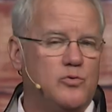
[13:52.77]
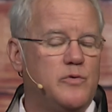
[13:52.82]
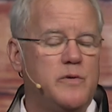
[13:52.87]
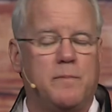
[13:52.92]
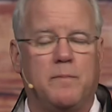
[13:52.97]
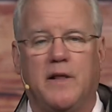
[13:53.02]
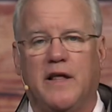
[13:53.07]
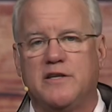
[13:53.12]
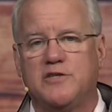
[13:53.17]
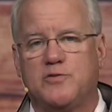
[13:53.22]
we
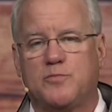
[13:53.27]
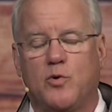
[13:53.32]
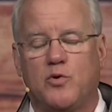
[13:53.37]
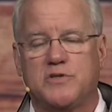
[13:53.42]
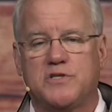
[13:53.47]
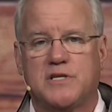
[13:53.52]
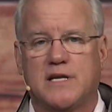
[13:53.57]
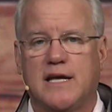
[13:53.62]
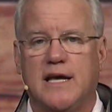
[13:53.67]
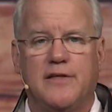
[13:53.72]
played
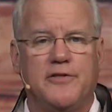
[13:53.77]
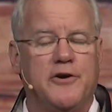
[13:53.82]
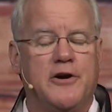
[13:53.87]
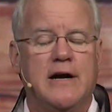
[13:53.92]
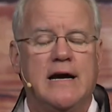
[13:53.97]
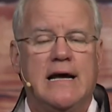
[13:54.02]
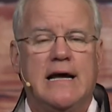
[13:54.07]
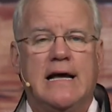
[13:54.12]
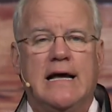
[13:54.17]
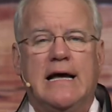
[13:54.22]
sports together.
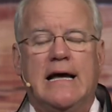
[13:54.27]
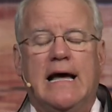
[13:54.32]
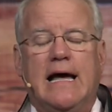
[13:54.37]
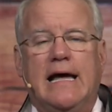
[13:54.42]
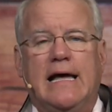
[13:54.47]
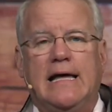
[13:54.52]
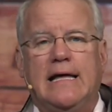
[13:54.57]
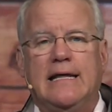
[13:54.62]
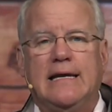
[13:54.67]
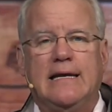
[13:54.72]

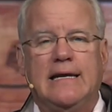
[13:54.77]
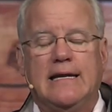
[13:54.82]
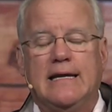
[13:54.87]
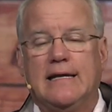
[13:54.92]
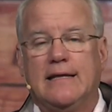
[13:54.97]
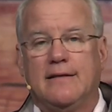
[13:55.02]
And